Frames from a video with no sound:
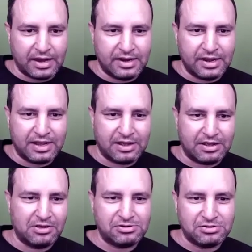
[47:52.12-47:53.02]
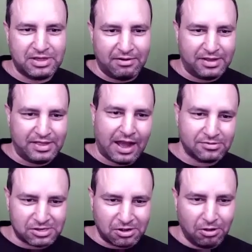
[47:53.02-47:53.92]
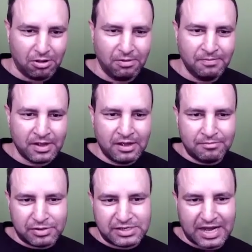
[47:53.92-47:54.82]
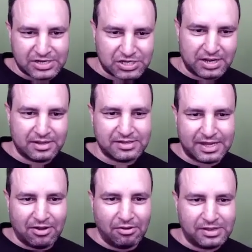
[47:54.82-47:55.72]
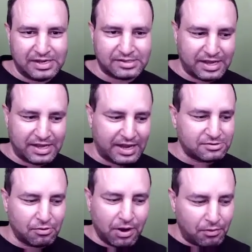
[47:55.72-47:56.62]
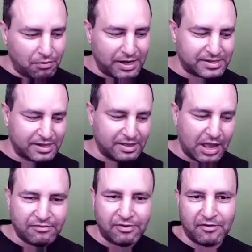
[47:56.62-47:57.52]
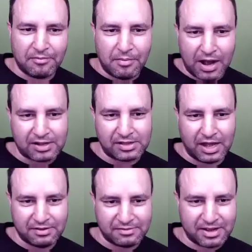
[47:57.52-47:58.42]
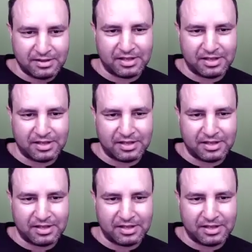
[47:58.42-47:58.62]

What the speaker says: And do they renounce all possessions and all these things? What is a life of a monk like?